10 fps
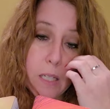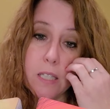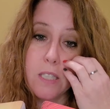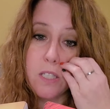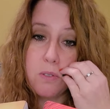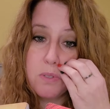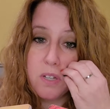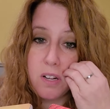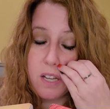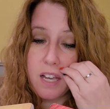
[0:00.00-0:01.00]
It's a new
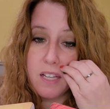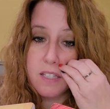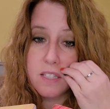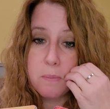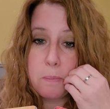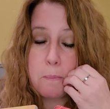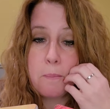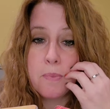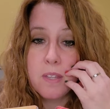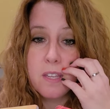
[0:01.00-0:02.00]
start, guys.
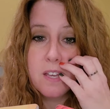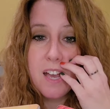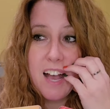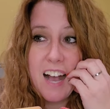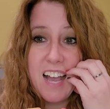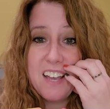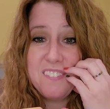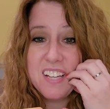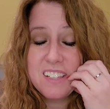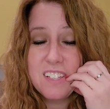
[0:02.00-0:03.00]
I have
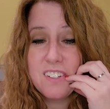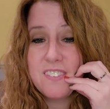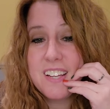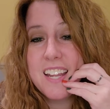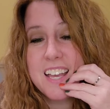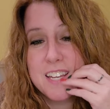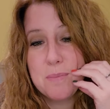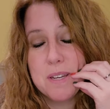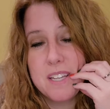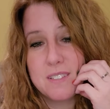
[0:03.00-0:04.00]
not clarified
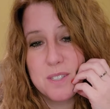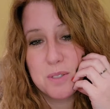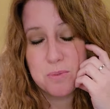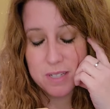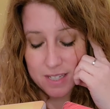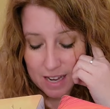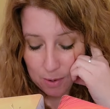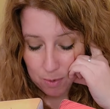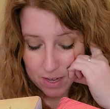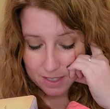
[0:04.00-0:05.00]
anybody else's read. I
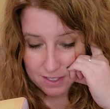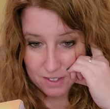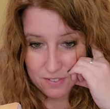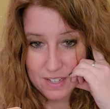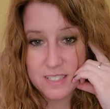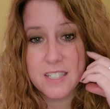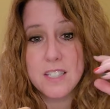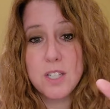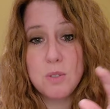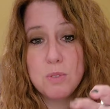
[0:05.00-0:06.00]
want to clarify, is
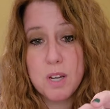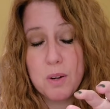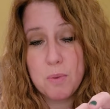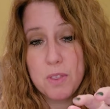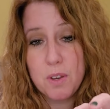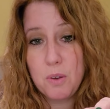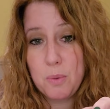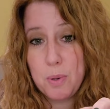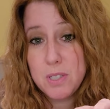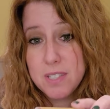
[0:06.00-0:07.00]
this a new start with an
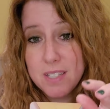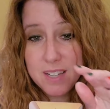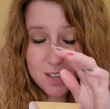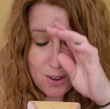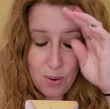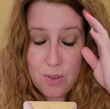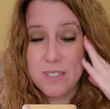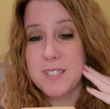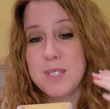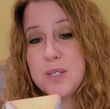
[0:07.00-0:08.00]
old person or
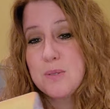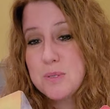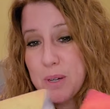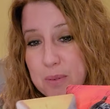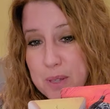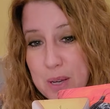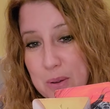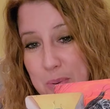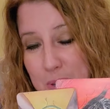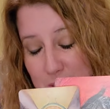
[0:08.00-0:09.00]
is this a new start with a
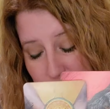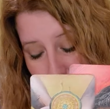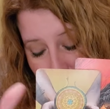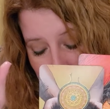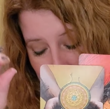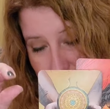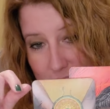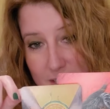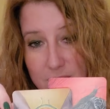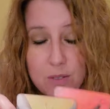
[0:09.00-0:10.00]
new person? But I'm not
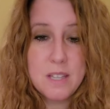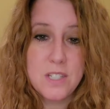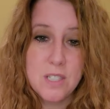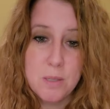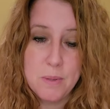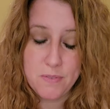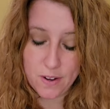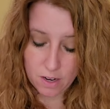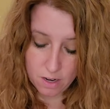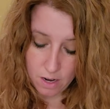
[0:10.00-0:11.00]
going to do that just to be
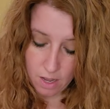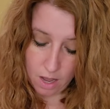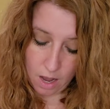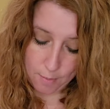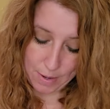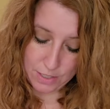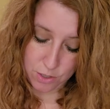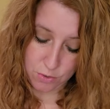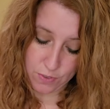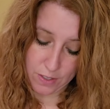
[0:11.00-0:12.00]
fair. Um, I
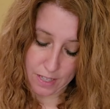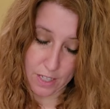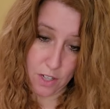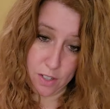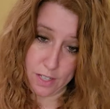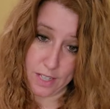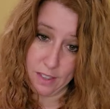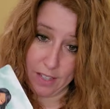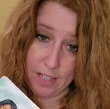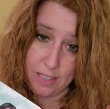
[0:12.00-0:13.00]
do feel like you're going to get,
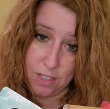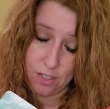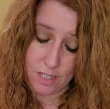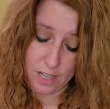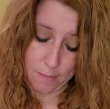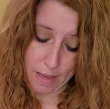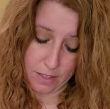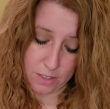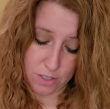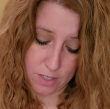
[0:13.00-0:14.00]
like I said, you're going to get
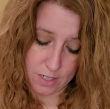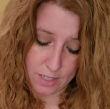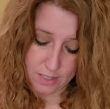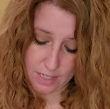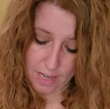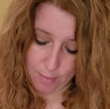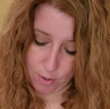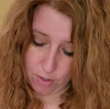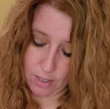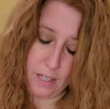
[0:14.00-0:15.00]
balanced, you're going to get
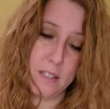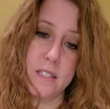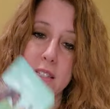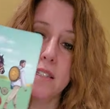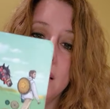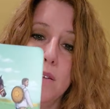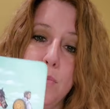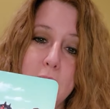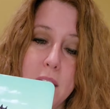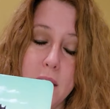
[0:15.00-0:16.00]
stable, and this is going to
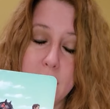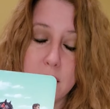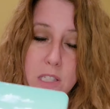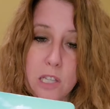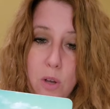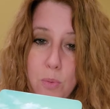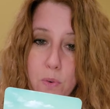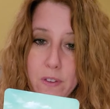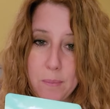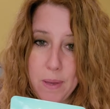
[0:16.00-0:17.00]
be like a slow
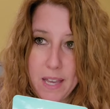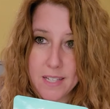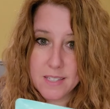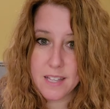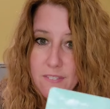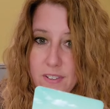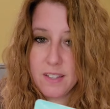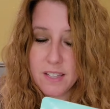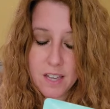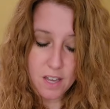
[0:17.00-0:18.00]
moving pace. I feel
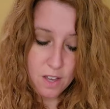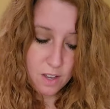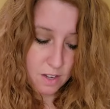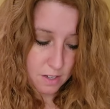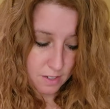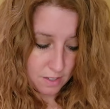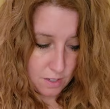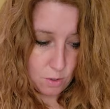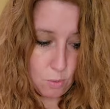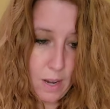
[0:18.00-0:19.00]
like
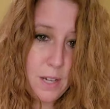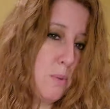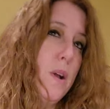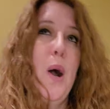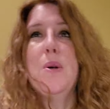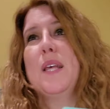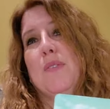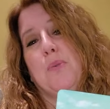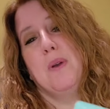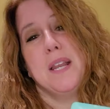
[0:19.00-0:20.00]
why do we always have
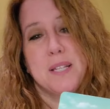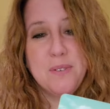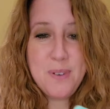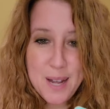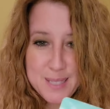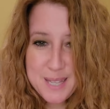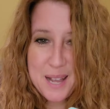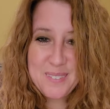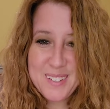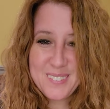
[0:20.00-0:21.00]
to wait on divine
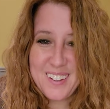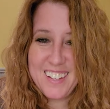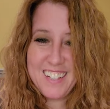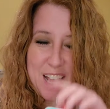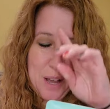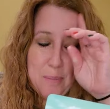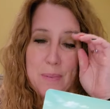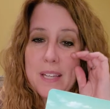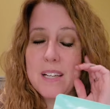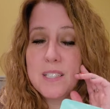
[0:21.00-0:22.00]
timing, right? Um,
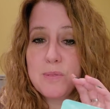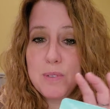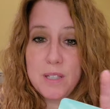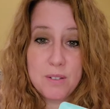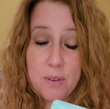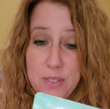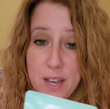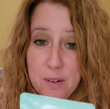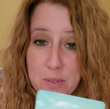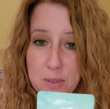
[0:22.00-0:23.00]
because we don't know what the
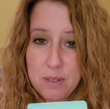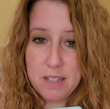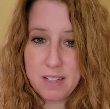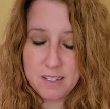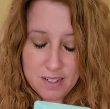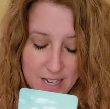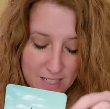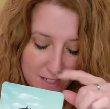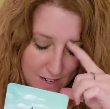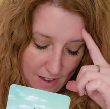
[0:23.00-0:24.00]
heck we're doing here.
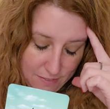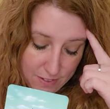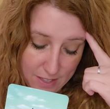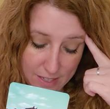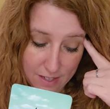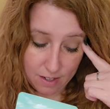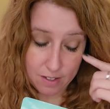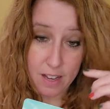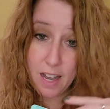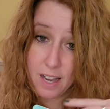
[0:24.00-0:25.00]
And I feel like
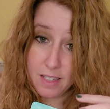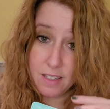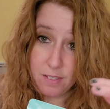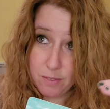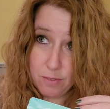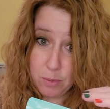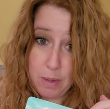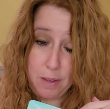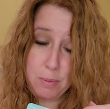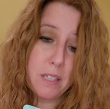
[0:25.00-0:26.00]
God, for
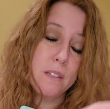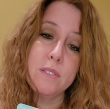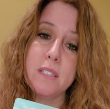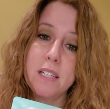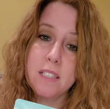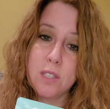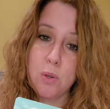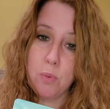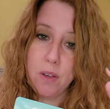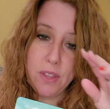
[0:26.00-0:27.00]
my beliefs, is the
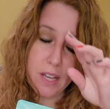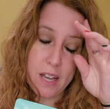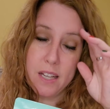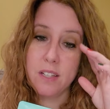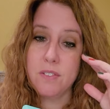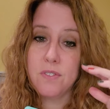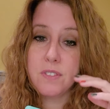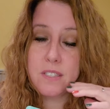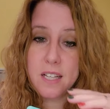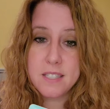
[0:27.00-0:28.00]
one that kind of
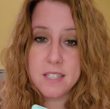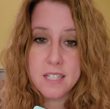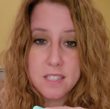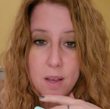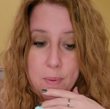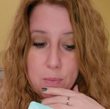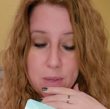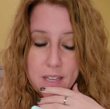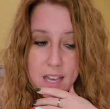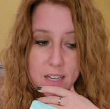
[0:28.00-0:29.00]
sets things up and
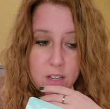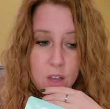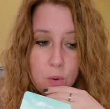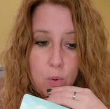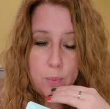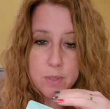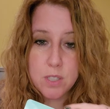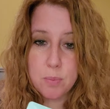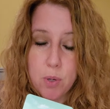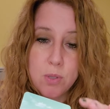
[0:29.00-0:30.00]
we get what we're
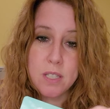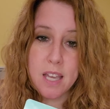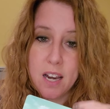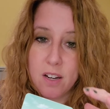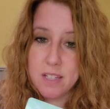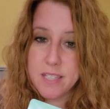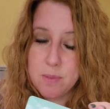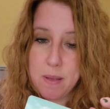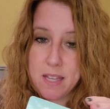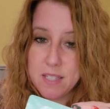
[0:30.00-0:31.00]
supposed to get, our needs
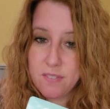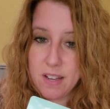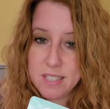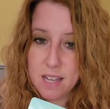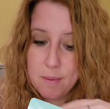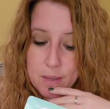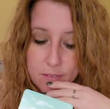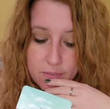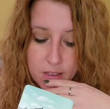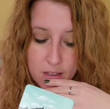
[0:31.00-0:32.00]
met in divine timing
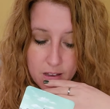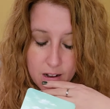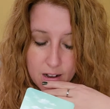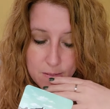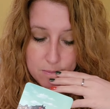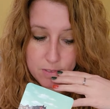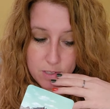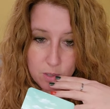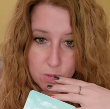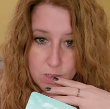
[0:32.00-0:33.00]
um, you
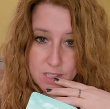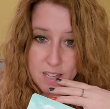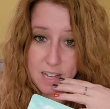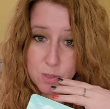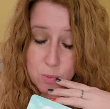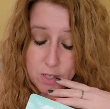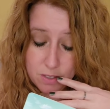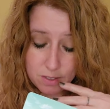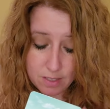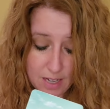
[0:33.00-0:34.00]
know, it's God's
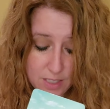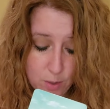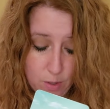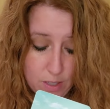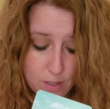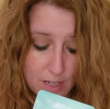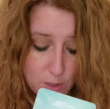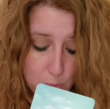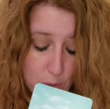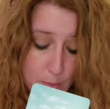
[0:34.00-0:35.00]
will. God's
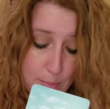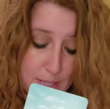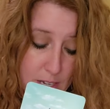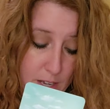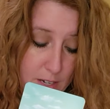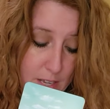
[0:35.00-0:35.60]
God's will will be done.